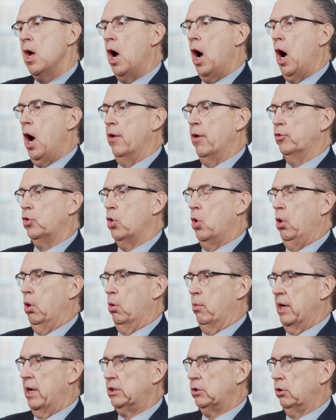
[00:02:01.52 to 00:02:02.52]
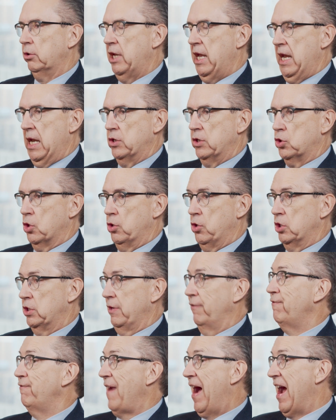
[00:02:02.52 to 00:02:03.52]
of colorectal cancer. There's
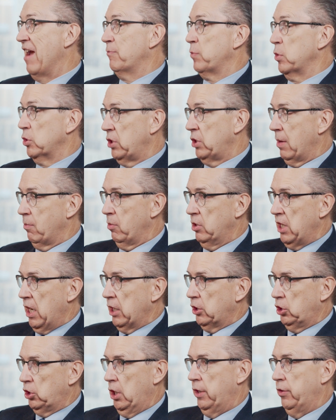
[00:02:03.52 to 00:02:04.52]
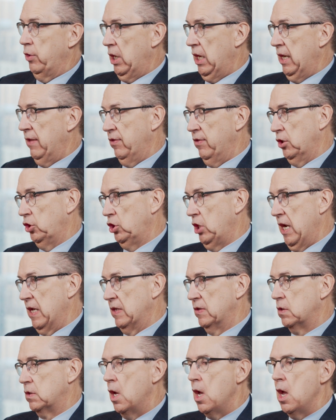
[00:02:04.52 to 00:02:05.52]
a 5% reduction in the
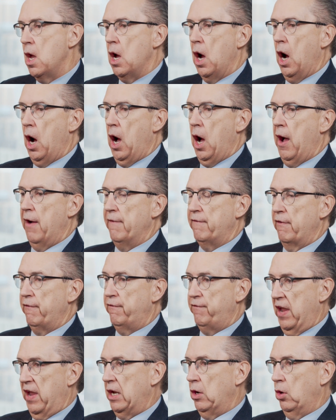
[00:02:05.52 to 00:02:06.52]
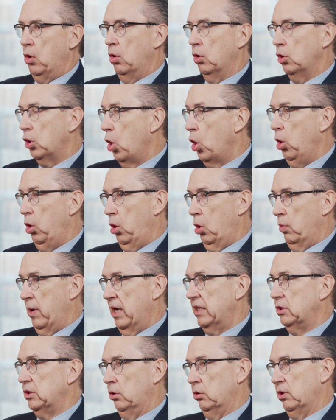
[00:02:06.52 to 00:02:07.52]
chance of fatal
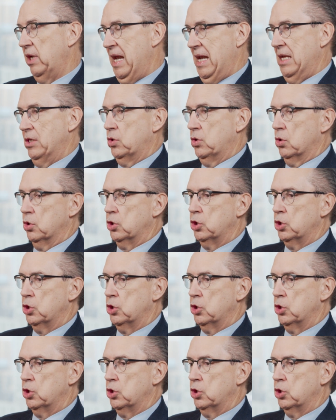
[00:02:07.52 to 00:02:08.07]
colorectal cancer.